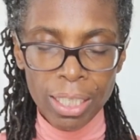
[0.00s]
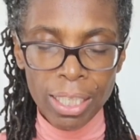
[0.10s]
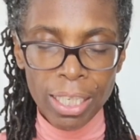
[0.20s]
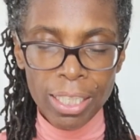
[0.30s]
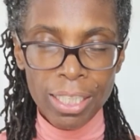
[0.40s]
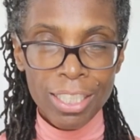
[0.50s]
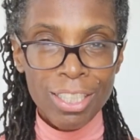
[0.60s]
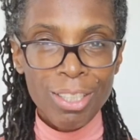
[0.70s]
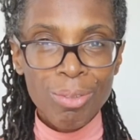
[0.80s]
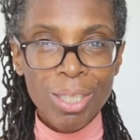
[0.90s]
Again, there's
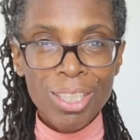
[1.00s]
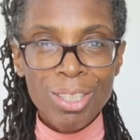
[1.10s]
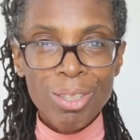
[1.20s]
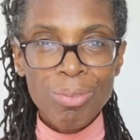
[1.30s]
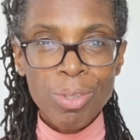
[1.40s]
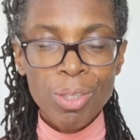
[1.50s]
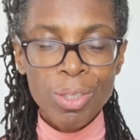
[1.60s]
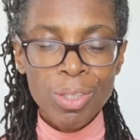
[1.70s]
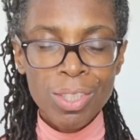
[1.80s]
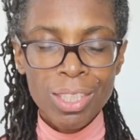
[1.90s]
no right or
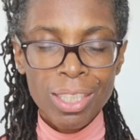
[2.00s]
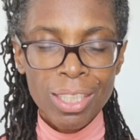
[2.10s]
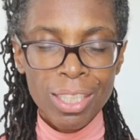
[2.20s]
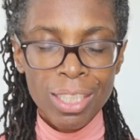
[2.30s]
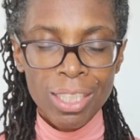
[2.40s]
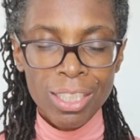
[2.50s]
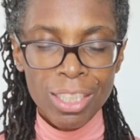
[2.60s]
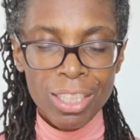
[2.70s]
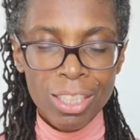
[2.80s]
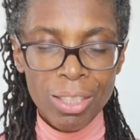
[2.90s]
wrong.
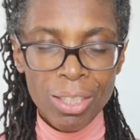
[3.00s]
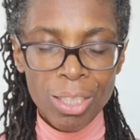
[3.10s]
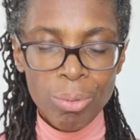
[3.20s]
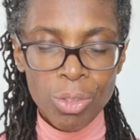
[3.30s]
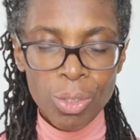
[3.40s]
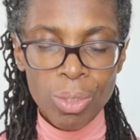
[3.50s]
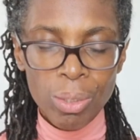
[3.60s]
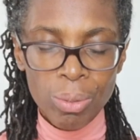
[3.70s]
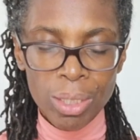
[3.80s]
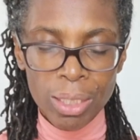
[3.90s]
Just notice what you
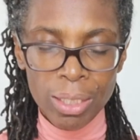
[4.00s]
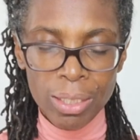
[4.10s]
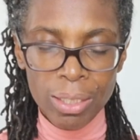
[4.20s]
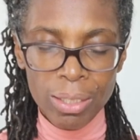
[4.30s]
notice.